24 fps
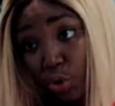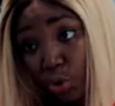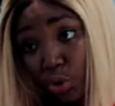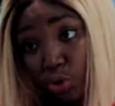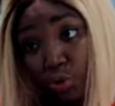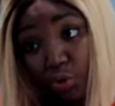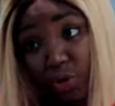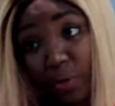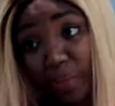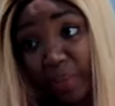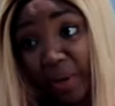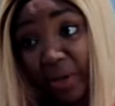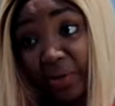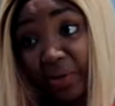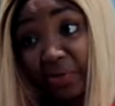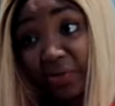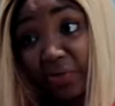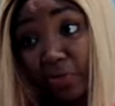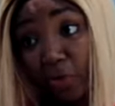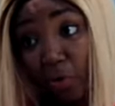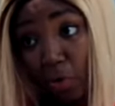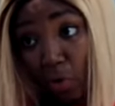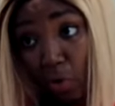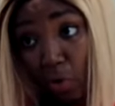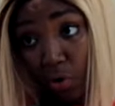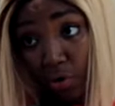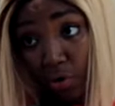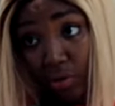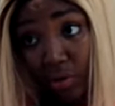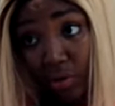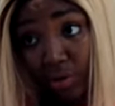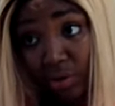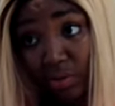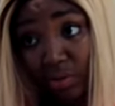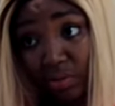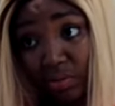I want you to remain
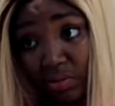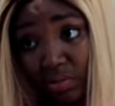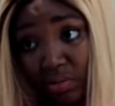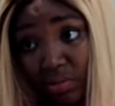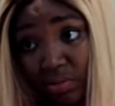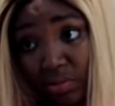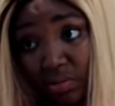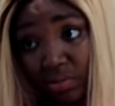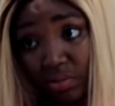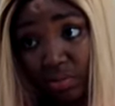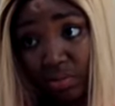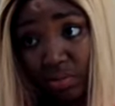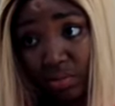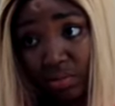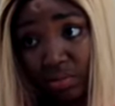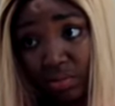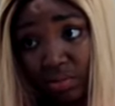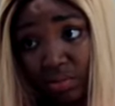focused.